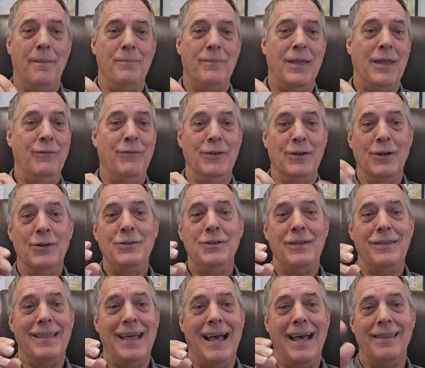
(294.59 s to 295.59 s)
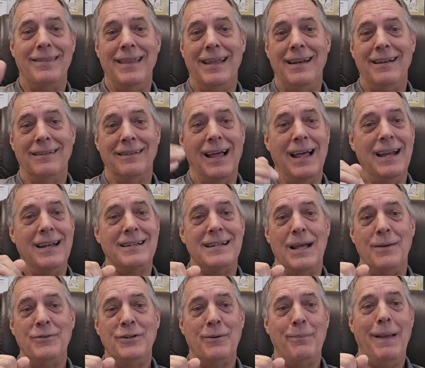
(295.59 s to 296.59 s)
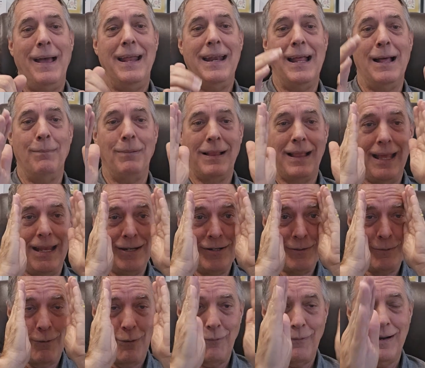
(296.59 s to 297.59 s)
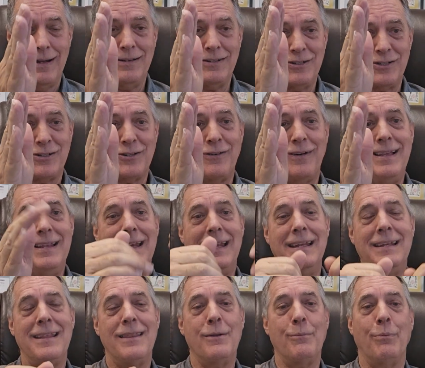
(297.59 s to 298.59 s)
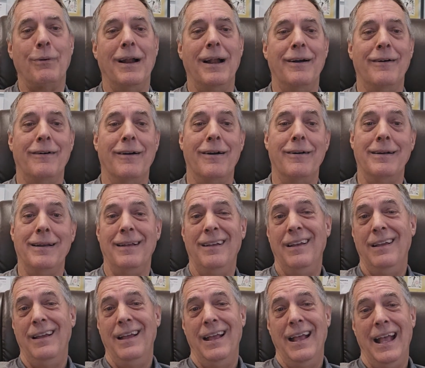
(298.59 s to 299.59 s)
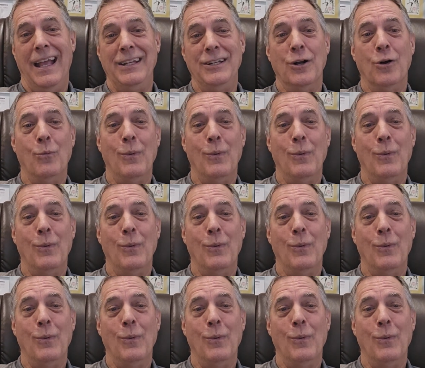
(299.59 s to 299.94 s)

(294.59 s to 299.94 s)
If you don't do that, then a lot of times your patent application will run straight into the prior art, and you'll